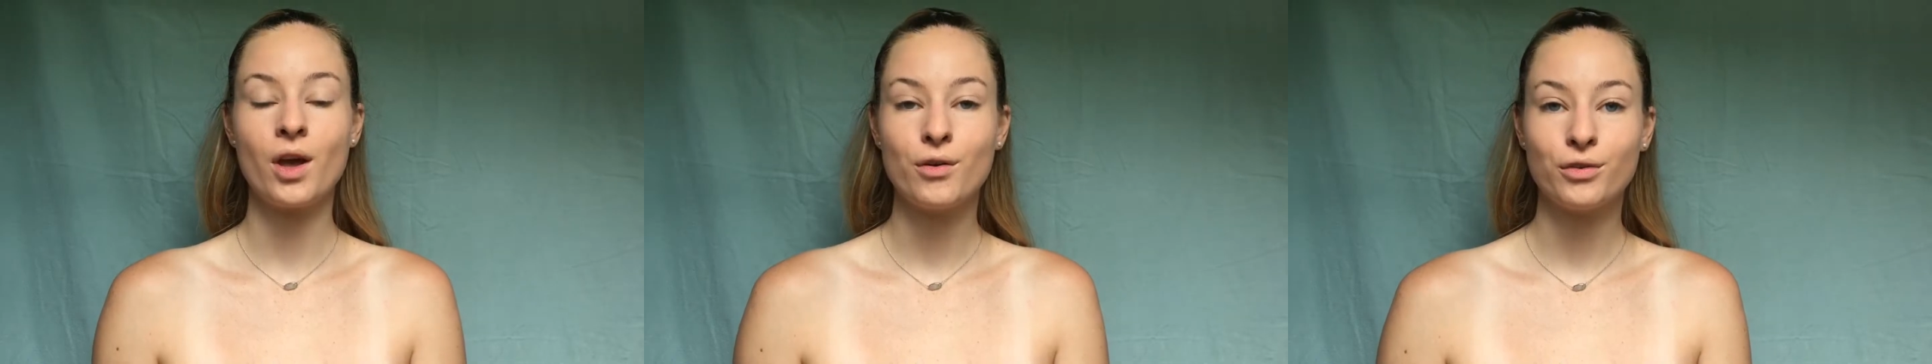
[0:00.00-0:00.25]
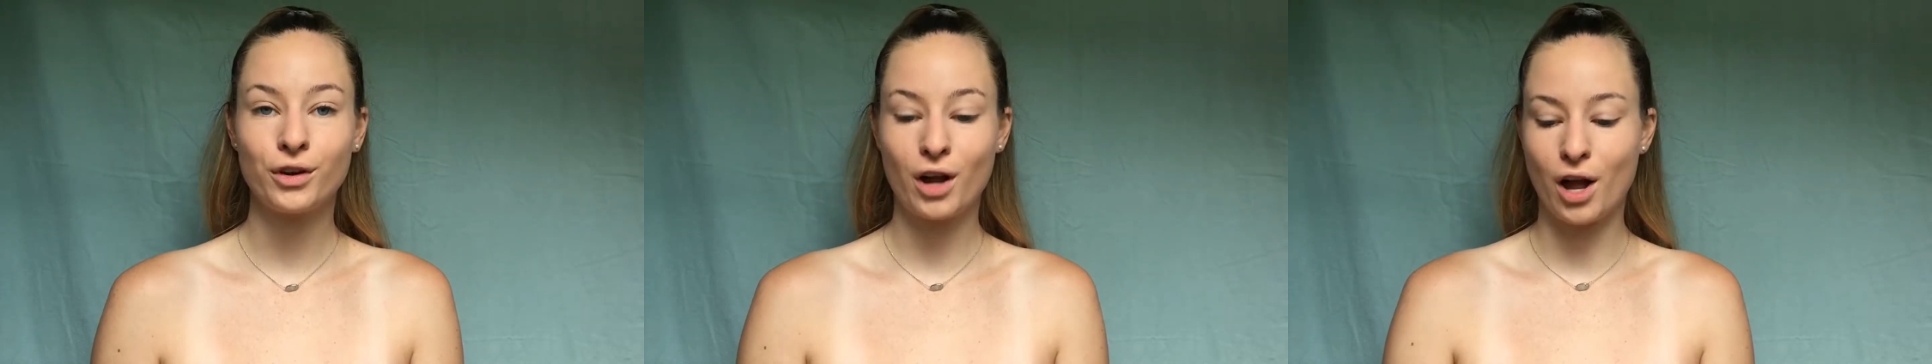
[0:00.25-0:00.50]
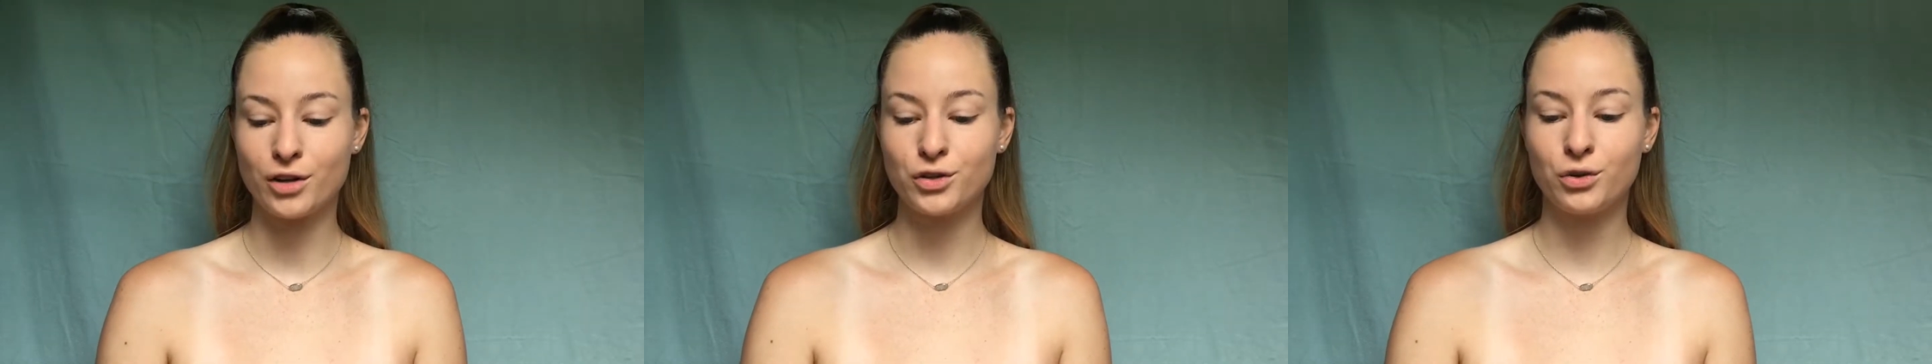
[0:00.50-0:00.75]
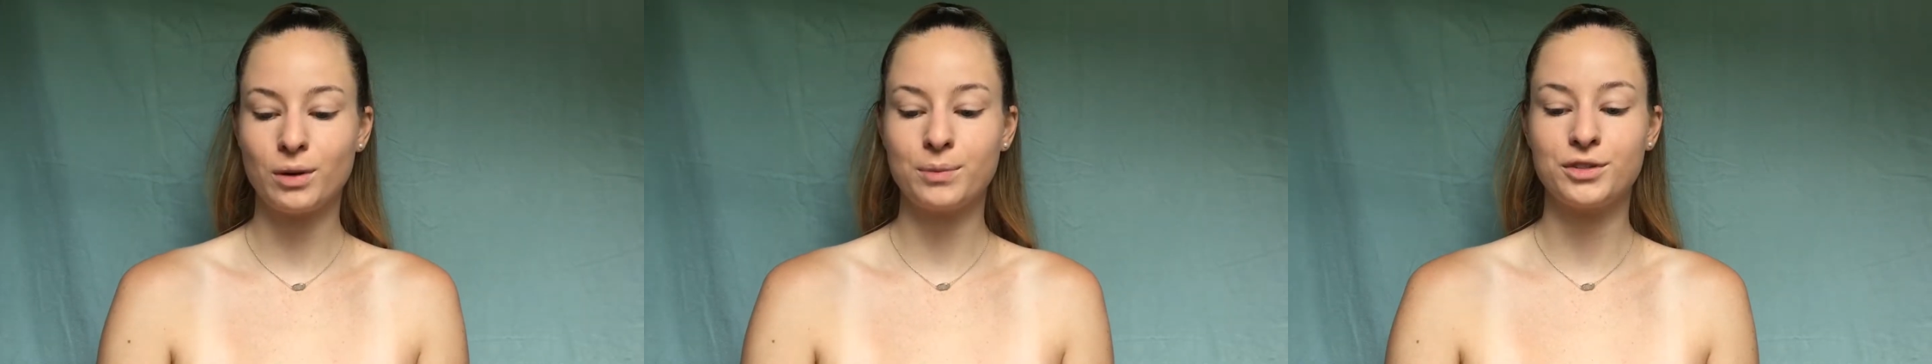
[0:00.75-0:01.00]
For
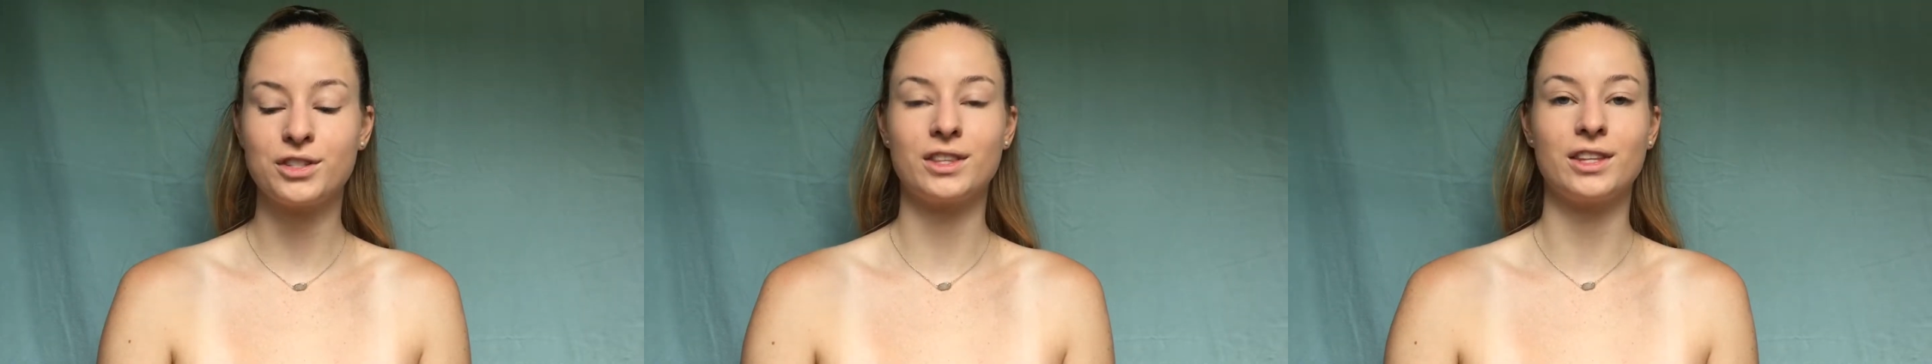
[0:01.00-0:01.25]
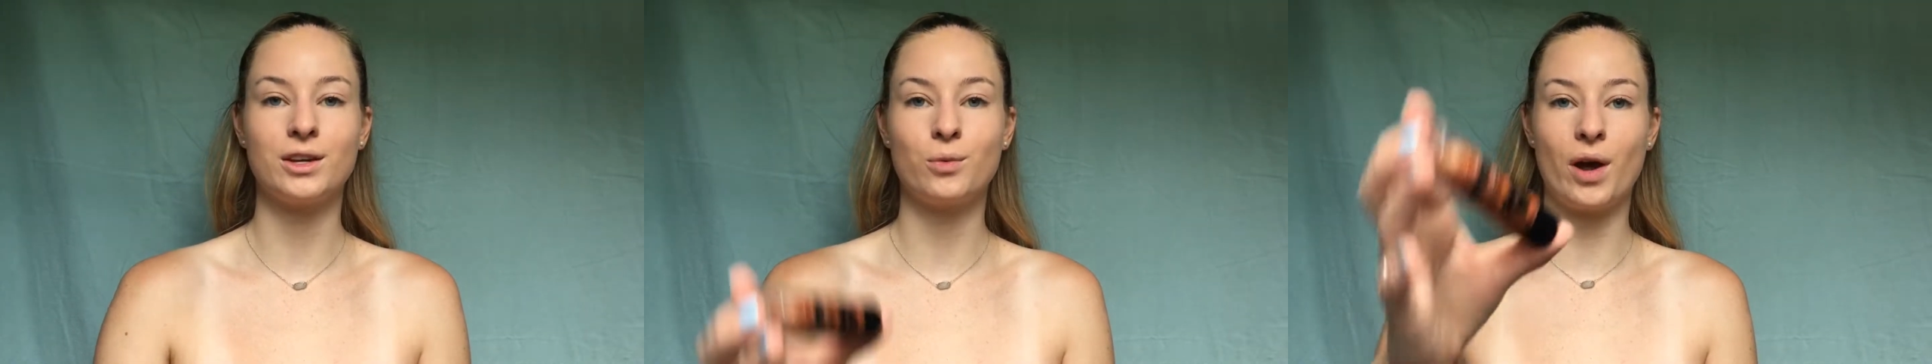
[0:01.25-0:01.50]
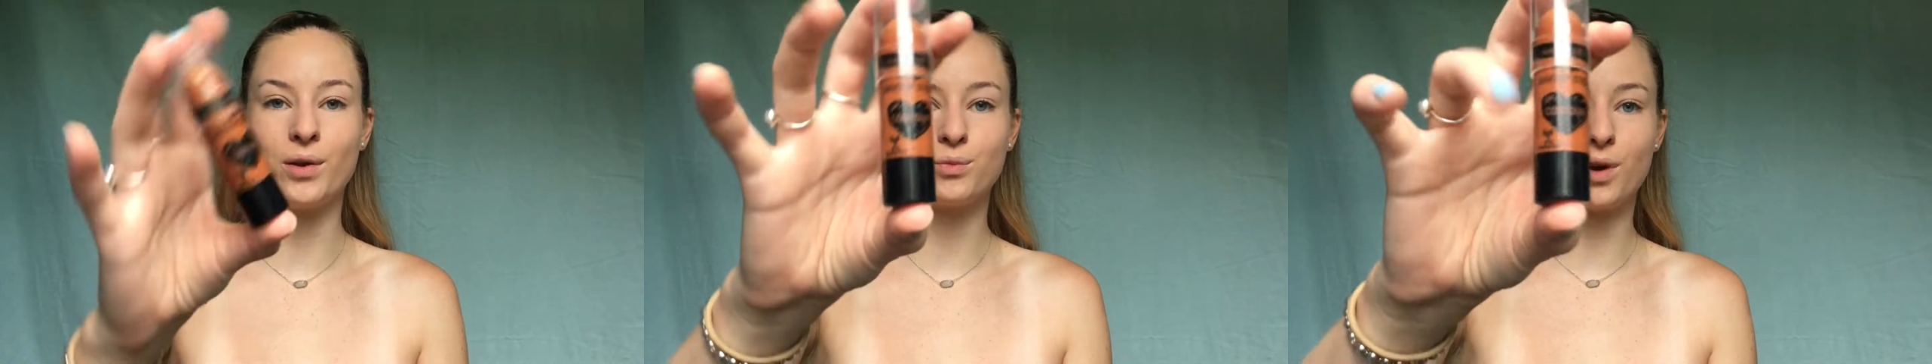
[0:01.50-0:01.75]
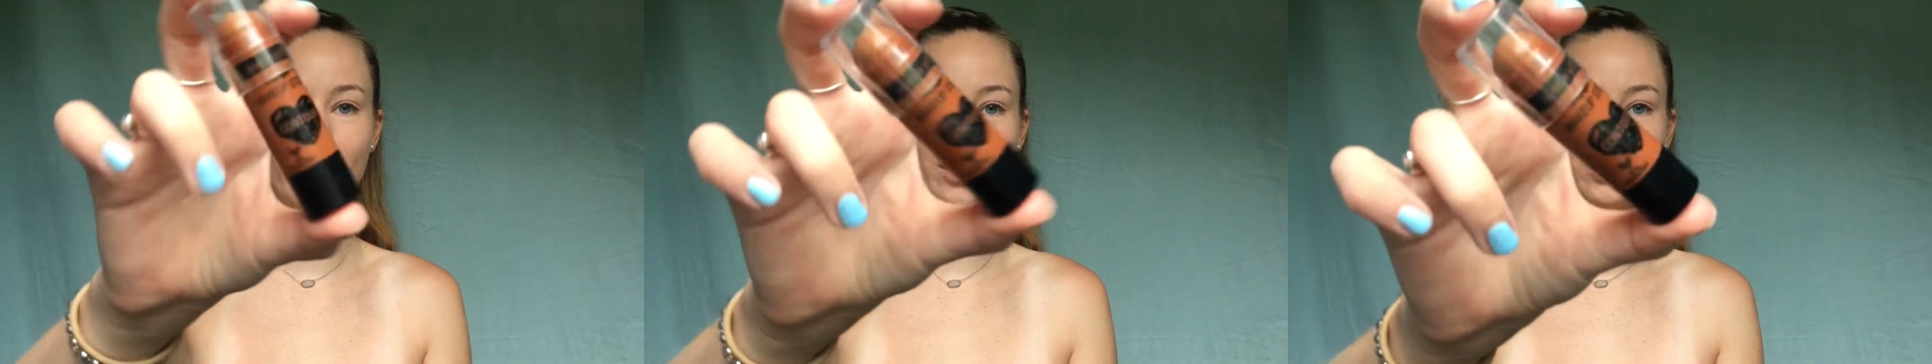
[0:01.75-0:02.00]
contour, I'm using the Wet n
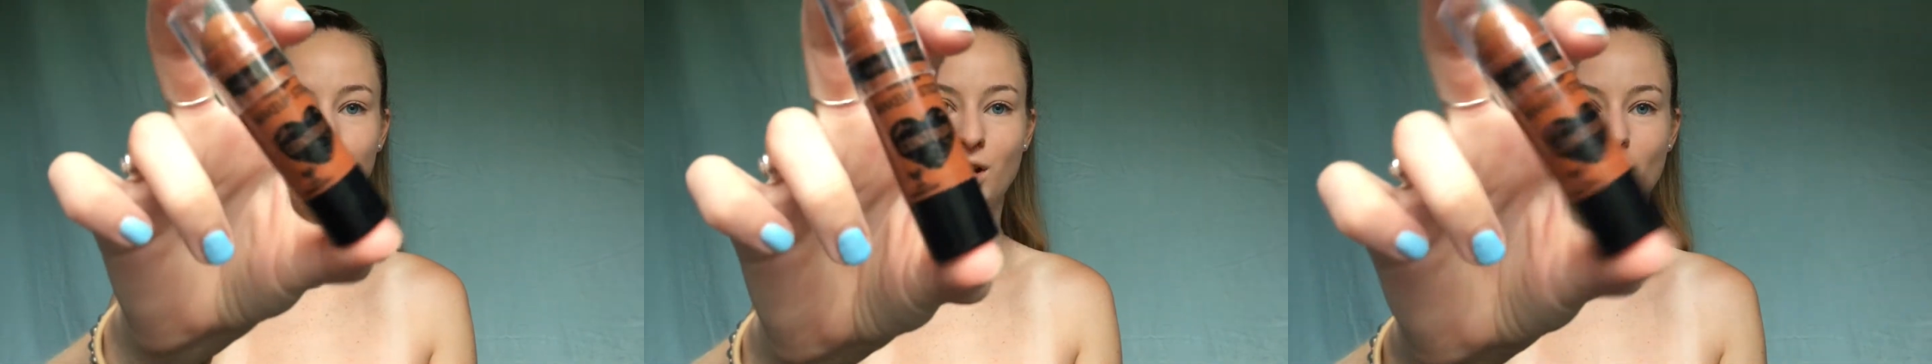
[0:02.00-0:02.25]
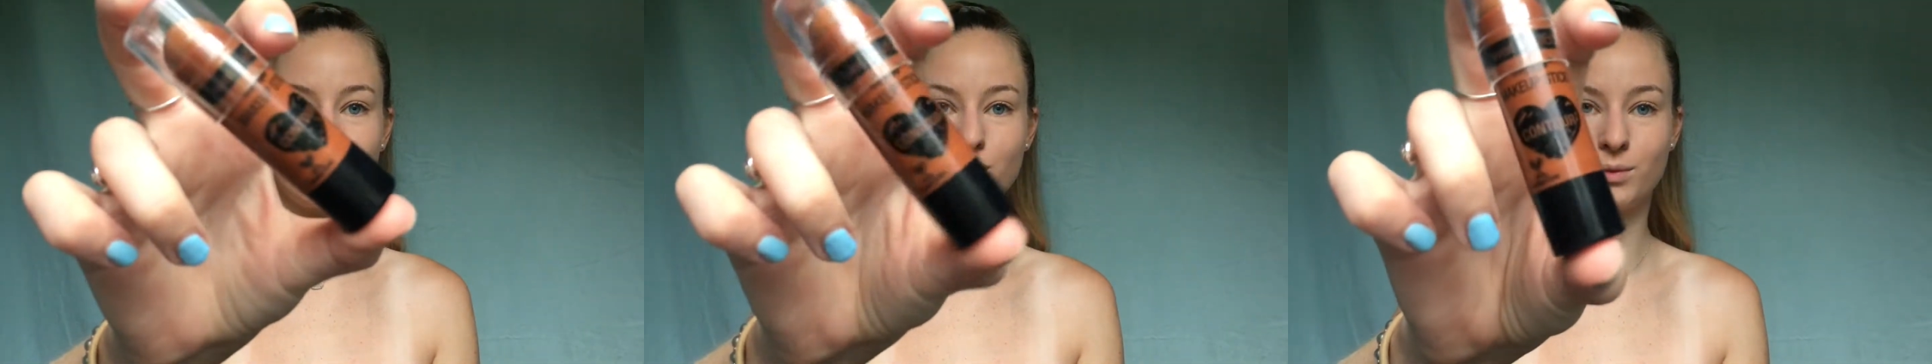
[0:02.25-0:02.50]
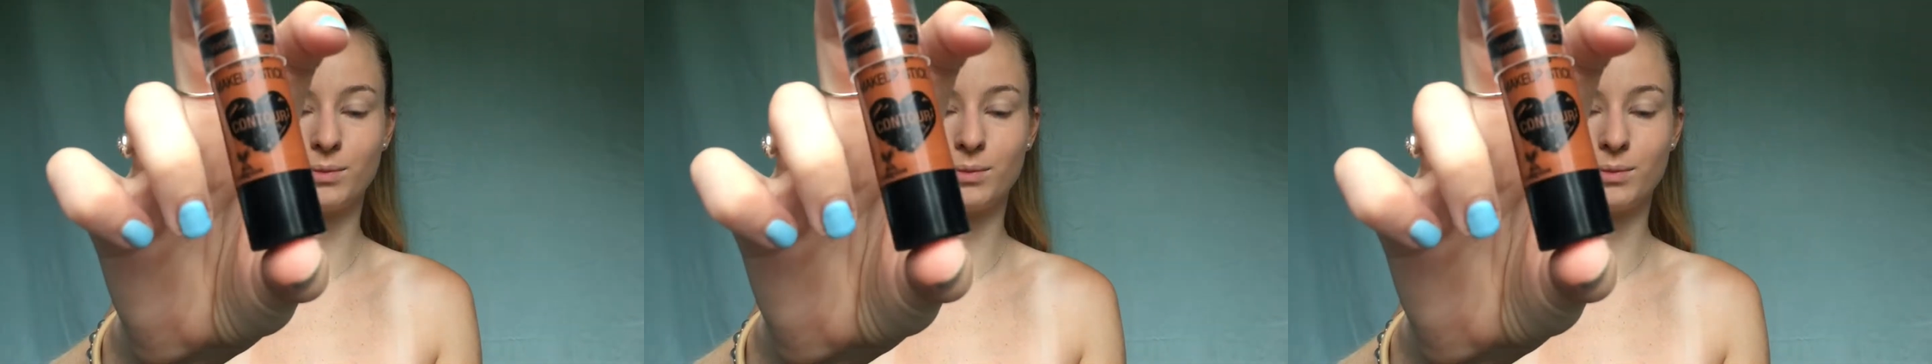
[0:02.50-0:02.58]
Wild Contour